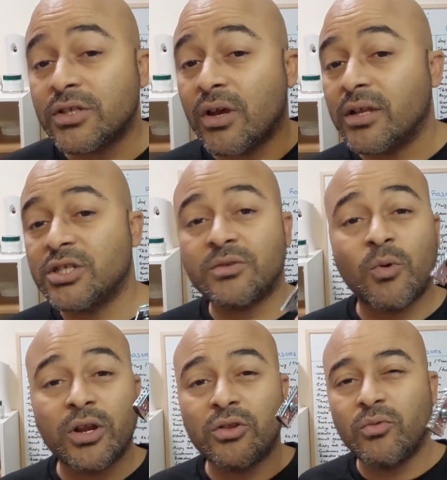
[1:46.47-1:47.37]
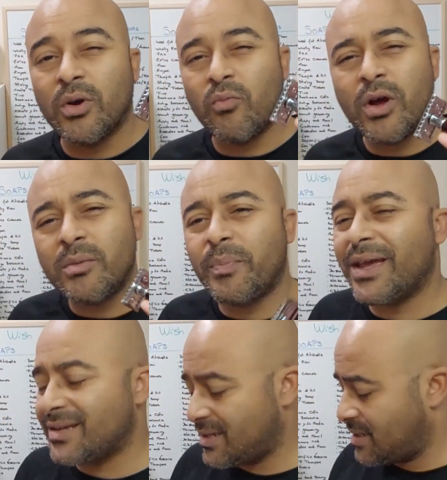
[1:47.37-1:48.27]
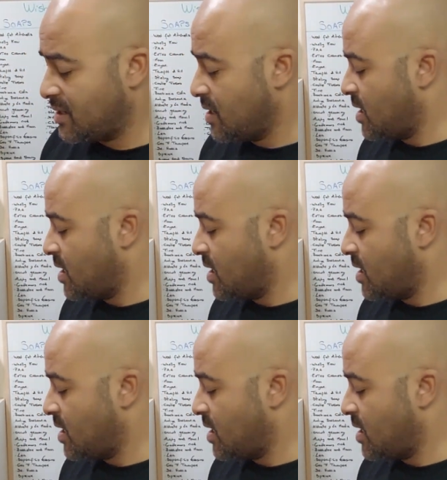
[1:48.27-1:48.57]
So I just want to do a one pass,